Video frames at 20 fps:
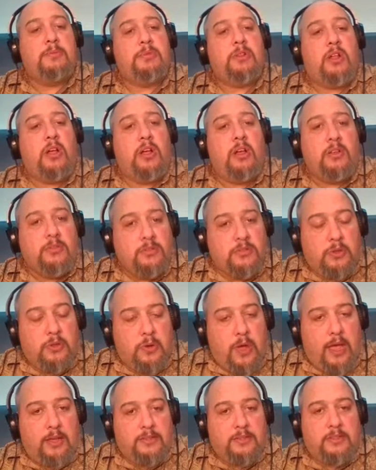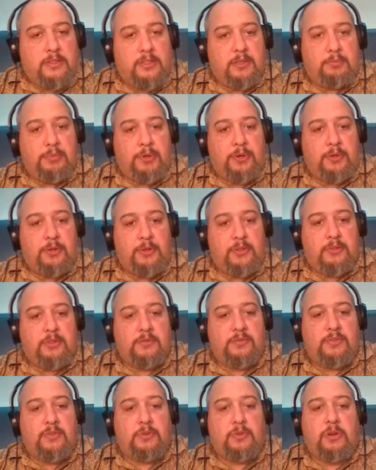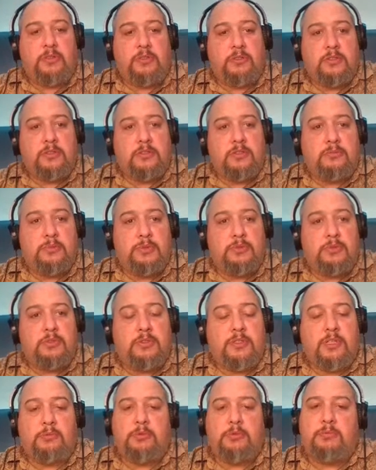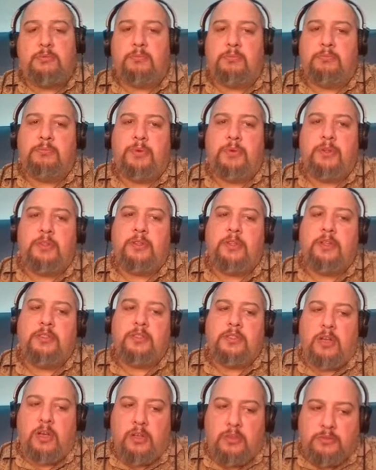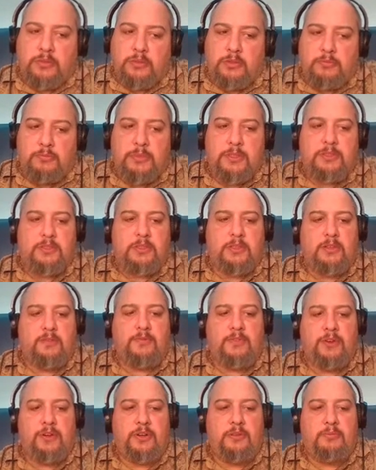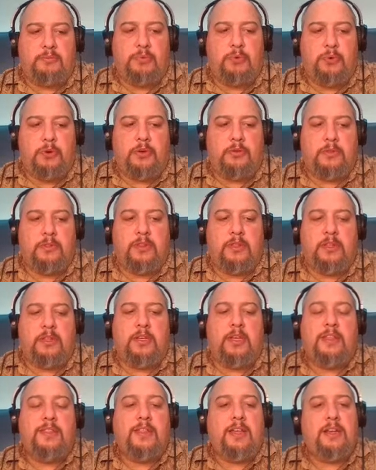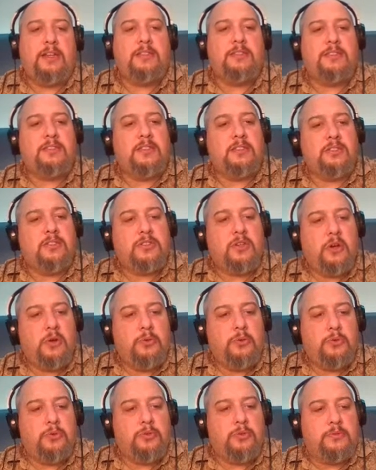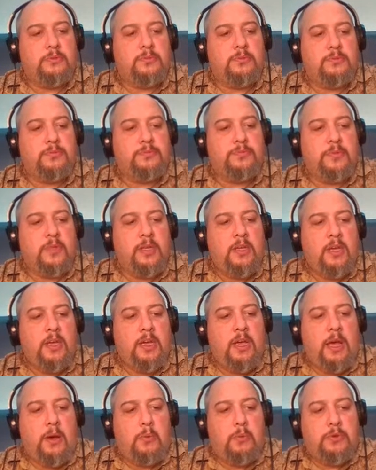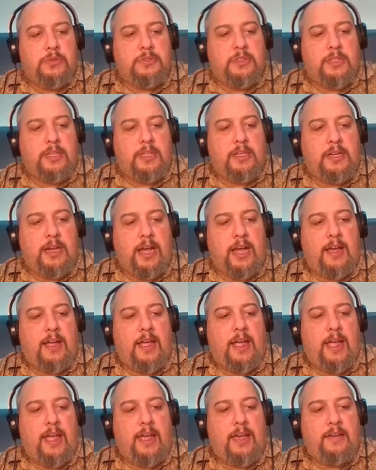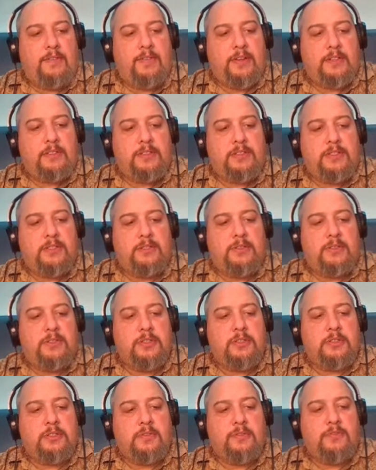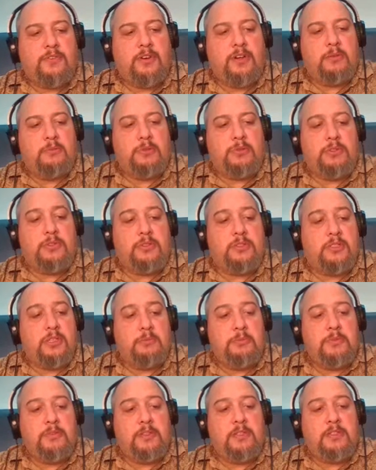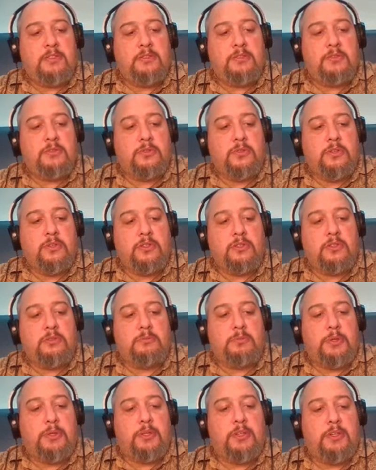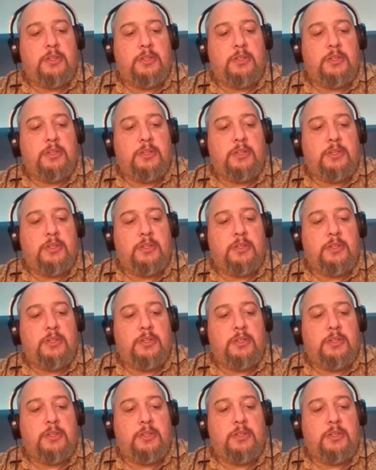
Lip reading: also has the appearance of a cross distribution table, but it's also missing a very important thing, and that is the total. Once again, I have a series of variables, and some of these look to be